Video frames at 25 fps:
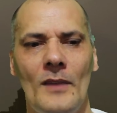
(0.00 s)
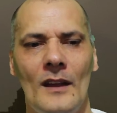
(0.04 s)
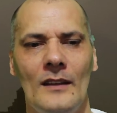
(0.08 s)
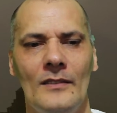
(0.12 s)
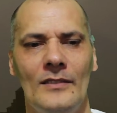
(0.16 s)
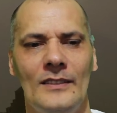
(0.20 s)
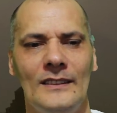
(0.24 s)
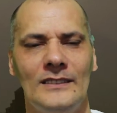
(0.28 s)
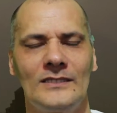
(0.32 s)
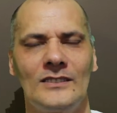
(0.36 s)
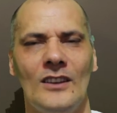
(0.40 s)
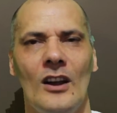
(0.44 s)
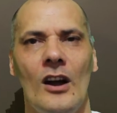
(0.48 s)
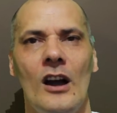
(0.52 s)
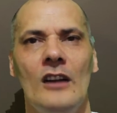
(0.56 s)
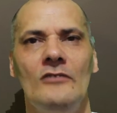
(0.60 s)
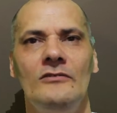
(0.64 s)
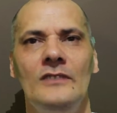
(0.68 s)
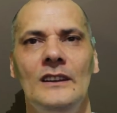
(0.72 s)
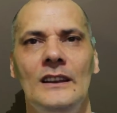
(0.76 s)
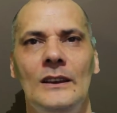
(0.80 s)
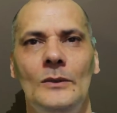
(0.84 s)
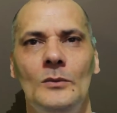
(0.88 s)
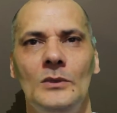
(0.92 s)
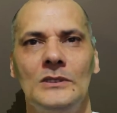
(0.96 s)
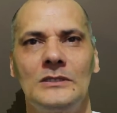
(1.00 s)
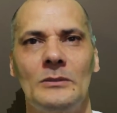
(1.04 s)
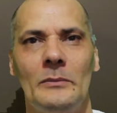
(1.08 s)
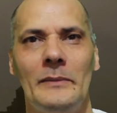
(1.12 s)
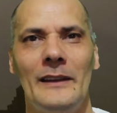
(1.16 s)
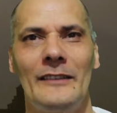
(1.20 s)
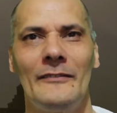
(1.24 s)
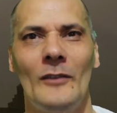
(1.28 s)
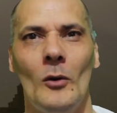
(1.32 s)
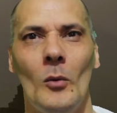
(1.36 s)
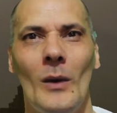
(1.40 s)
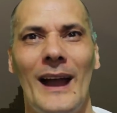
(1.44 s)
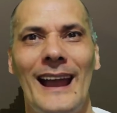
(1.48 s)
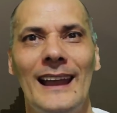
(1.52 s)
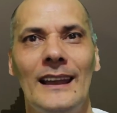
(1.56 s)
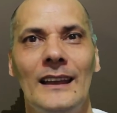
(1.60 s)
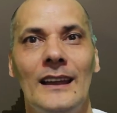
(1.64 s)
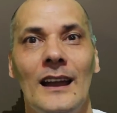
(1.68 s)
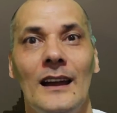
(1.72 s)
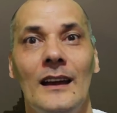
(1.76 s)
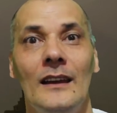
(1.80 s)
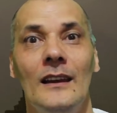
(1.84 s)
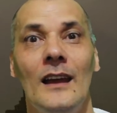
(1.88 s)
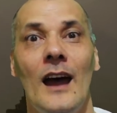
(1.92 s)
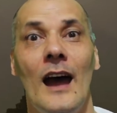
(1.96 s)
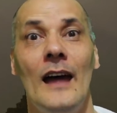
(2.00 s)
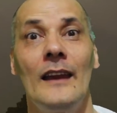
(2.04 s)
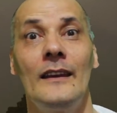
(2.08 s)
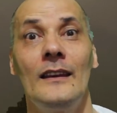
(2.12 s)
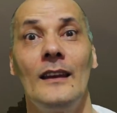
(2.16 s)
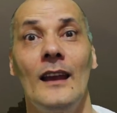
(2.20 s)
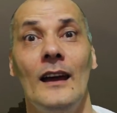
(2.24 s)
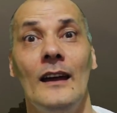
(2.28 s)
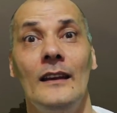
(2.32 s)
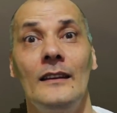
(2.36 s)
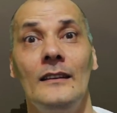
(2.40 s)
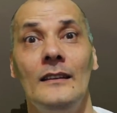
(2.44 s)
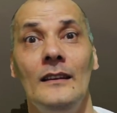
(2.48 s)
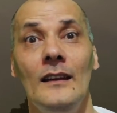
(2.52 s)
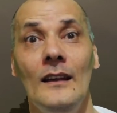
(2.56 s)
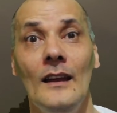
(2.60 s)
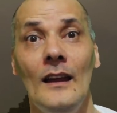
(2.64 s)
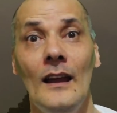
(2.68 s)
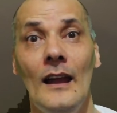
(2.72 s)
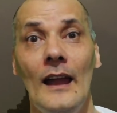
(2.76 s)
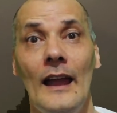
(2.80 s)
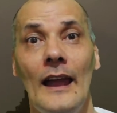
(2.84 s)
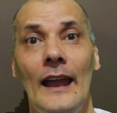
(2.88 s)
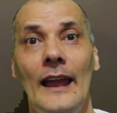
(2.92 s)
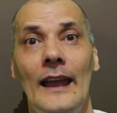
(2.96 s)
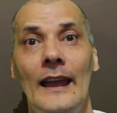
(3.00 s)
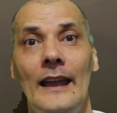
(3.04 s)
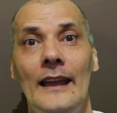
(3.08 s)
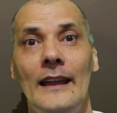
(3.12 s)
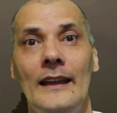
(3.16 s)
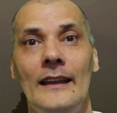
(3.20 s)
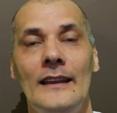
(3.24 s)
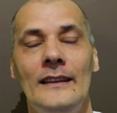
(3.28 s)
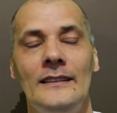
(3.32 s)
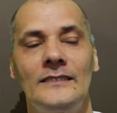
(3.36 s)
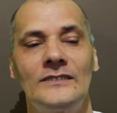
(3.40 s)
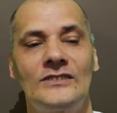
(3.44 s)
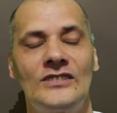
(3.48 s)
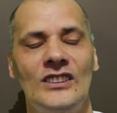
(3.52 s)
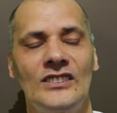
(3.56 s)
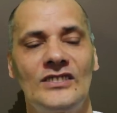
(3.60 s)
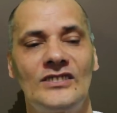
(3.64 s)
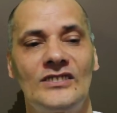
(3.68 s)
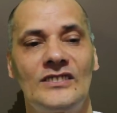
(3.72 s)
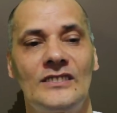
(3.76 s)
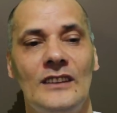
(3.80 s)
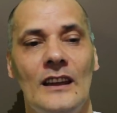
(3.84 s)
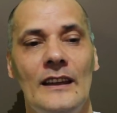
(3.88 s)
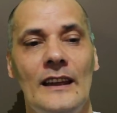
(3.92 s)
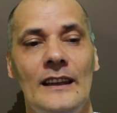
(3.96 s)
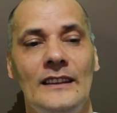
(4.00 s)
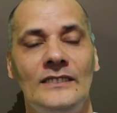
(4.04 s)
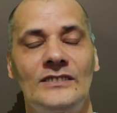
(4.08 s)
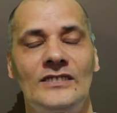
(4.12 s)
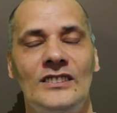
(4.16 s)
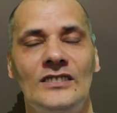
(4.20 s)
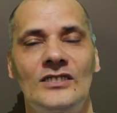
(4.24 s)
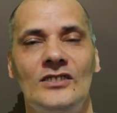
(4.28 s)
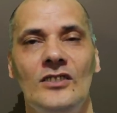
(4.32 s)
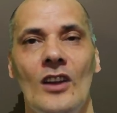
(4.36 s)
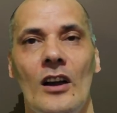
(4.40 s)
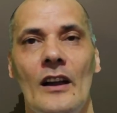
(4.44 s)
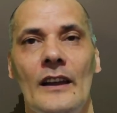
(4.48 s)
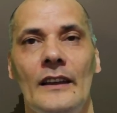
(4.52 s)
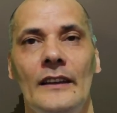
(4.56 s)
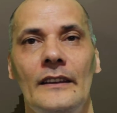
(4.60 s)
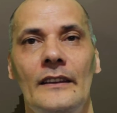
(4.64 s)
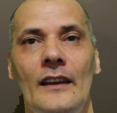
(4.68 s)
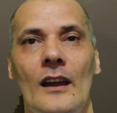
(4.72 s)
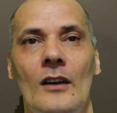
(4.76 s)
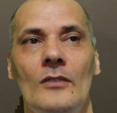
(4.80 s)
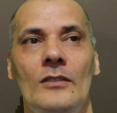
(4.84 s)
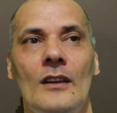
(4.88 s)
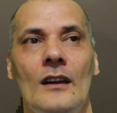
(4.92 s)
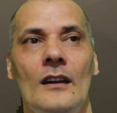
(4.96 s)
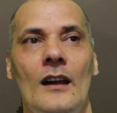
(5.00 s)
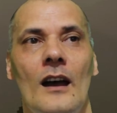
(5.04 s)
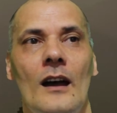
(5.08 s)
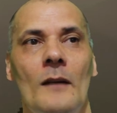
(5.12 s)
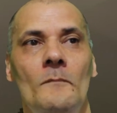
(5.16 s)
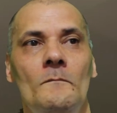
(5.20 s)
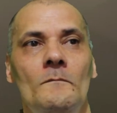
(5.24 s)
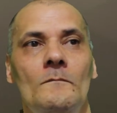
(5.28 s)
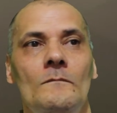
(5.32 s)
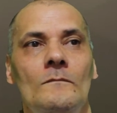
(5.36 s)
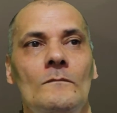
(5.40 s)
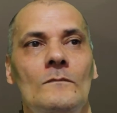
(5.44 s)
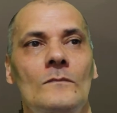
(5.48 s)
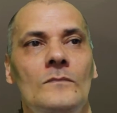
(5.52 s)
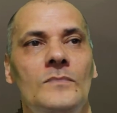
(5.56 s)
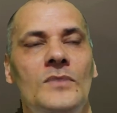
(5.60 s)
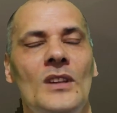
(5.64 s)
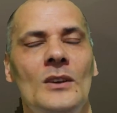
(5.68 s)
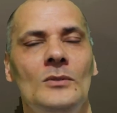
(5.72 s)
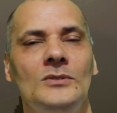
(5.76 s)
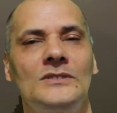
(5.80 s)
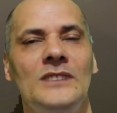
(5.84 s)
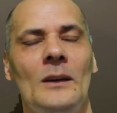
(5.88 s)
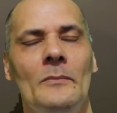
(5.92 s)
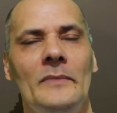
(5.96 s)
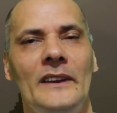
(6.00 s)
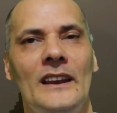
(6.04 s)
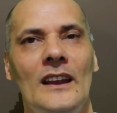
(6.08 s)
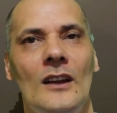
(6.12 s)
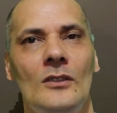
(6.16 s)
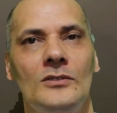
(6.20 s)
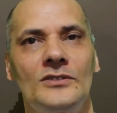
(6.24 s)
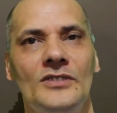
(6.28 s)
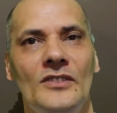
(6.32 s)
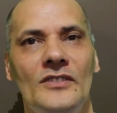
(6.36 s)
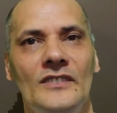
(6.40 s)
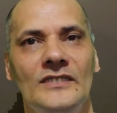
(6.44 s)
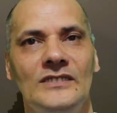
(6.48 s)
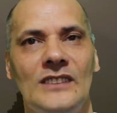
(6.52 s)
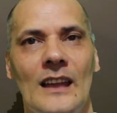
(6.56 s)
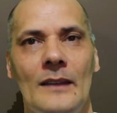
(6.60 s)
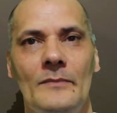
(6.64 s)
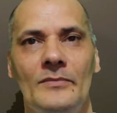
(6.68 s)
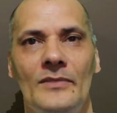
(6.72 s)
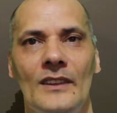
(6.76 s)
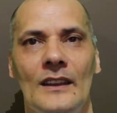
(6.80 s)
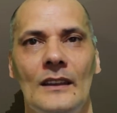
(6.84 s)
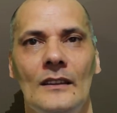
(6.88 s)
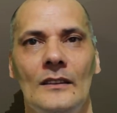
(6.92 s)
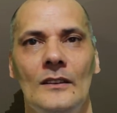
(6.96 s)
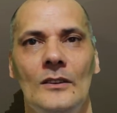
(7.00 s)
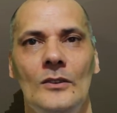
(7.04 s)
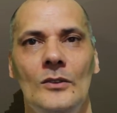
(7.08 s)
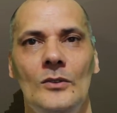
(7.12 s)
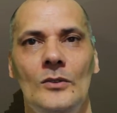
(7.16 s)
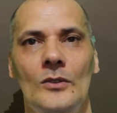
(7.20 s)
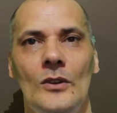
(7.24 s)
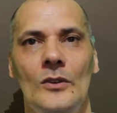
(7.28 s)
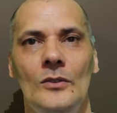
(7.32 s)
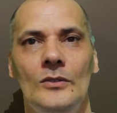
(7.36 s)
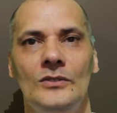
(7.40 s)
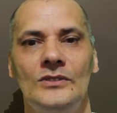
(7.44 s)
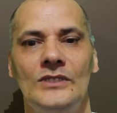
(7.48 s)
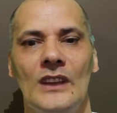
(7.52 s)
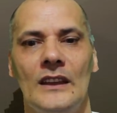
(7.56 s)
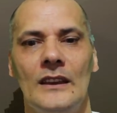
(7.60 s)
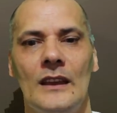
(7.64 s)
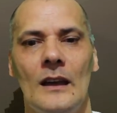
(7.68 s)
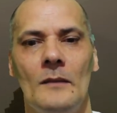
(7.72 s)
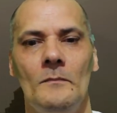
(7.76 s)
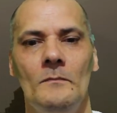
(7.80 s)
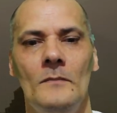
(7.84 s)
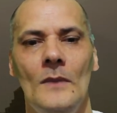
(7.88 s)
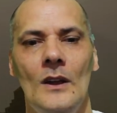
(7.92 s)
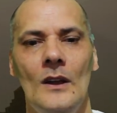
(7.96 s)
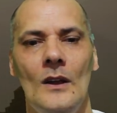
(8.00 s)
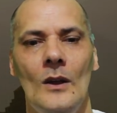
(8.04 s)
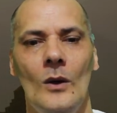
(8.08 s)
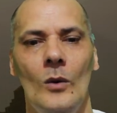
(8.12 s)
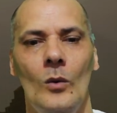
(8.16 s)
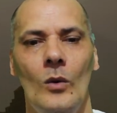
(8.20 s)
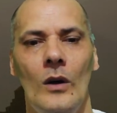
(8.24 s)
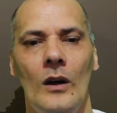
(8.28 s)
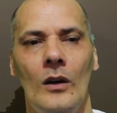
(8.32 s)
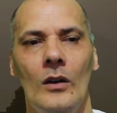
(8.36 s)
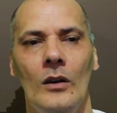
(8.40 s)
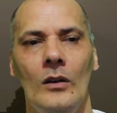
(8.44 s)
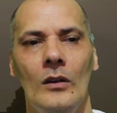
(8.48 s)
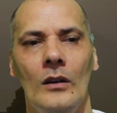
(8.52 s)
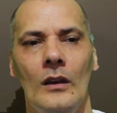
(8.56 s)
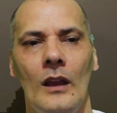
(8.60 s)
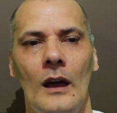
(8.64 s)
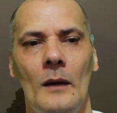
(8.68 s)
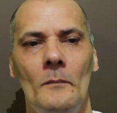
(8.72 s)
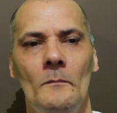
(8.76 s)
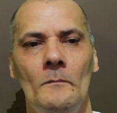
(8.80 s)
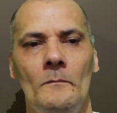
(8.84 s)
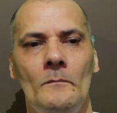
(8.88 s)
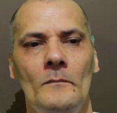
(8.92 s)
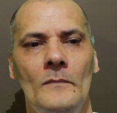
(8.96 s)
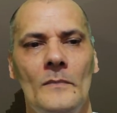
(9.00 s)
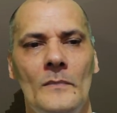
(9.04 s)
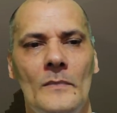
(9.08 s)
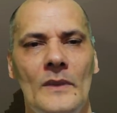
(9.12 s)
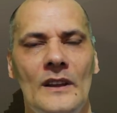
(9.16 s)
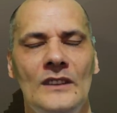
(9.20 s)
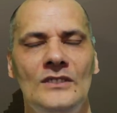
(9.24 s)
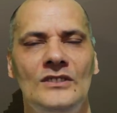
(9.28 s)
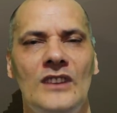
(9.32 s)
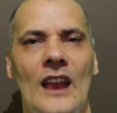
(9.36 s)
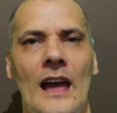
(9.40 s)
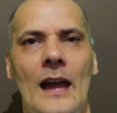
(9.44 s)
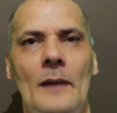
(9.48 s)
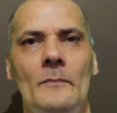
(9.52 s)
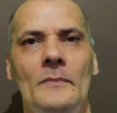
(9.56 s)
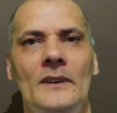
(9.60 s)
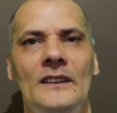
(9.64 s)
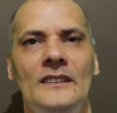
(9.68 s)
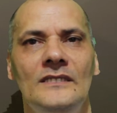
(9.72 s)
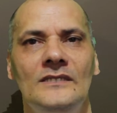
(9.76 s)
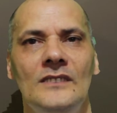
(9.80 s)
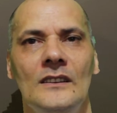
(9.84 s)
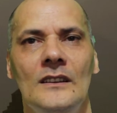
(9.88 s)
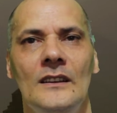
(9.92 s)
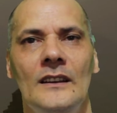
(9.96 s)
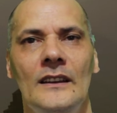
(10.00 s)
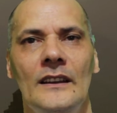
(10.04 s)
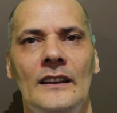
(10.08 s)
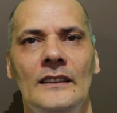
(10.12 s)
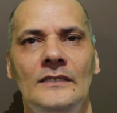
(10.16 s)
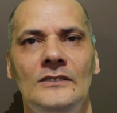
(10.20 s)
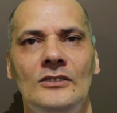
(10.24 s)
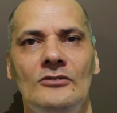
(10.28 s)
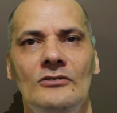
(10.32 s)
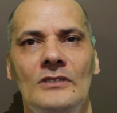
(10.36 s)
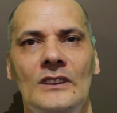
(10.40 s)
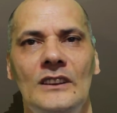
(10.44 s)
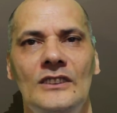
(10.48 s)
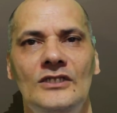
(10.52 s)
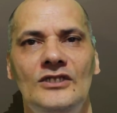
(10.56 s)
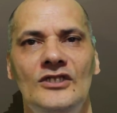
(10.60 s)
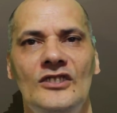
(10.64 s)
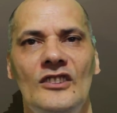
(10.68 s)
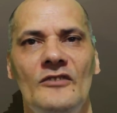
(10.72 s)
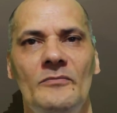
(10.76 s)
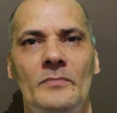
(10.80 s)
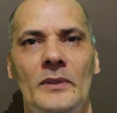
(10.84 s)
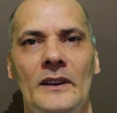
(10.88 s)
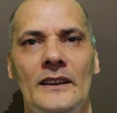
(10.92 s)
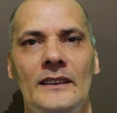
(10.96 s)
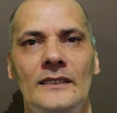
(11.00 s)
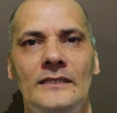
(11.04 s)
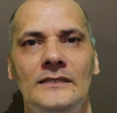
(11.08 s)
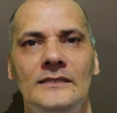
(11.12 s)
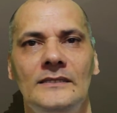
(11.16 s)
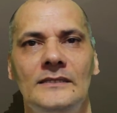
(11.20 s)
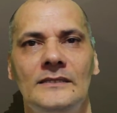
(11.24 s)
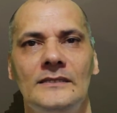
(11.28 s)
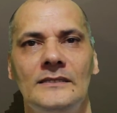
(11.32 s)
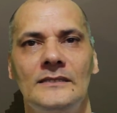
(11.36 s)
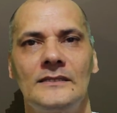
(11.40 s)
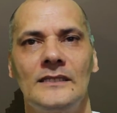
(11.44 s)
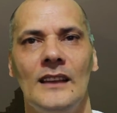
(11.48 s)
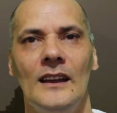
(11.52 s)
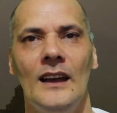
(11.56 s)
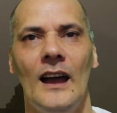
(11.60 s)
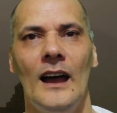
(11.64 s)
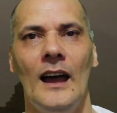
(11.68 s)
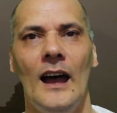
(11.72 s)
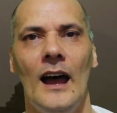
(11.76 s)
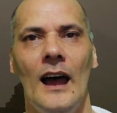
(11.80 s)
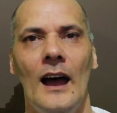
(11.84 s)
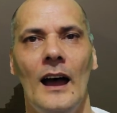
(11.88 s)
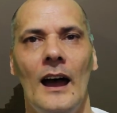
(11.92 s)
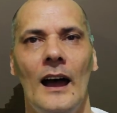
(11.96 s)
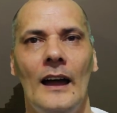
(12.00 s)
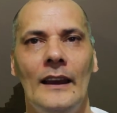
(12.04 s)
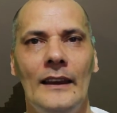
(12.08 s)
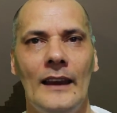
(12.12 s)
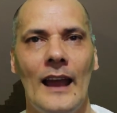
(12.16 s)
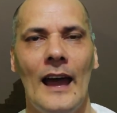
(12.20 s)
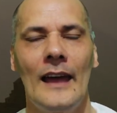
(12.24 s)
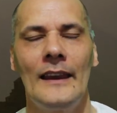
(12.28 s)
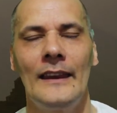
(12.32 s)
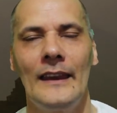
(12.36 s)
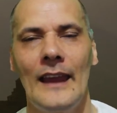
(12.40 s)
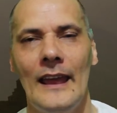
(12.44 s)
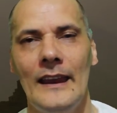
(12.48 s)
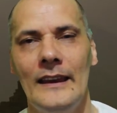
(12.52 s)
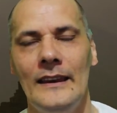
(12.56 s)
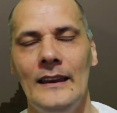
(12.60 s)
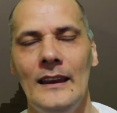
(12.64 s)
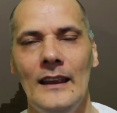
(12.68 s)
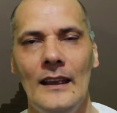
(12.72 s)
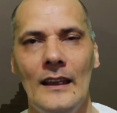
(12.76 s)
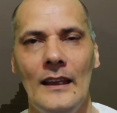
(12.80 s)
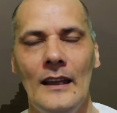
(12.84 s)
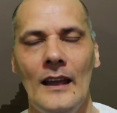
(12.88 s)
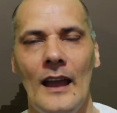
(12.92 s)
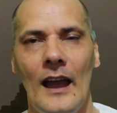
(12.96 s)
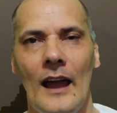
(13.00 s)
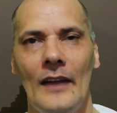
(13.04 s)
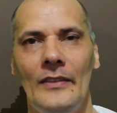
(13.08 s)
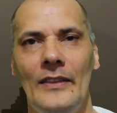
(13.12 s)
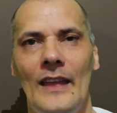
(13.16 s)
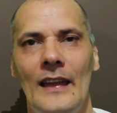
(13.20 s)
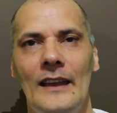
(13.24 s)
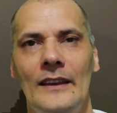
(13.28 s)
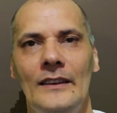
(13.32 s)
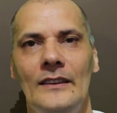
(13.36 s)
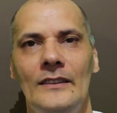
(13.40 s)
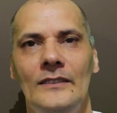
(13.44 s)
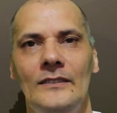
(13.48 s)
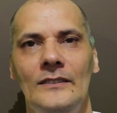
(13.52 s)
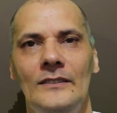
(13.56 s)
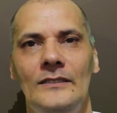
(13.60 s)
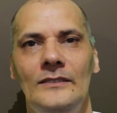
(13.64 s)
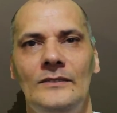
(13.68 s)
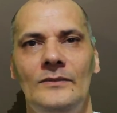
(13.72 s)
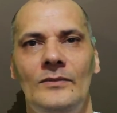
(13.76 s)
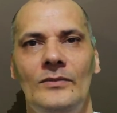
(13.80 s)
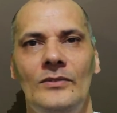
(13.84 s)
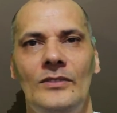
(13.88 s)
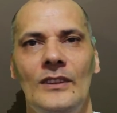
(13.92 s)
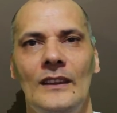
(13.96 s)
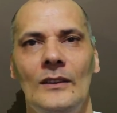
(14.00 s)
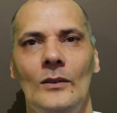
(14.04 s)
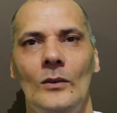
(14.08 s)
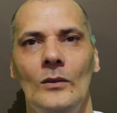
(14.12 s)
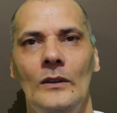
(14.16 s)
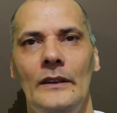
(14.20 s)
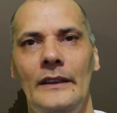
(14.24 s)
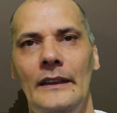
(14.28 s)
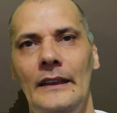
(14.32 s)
this guy really was a bit of a wanker, and it's just like that. There was somebody else in the same thing who said, Islam is a religion of peace, and then you think,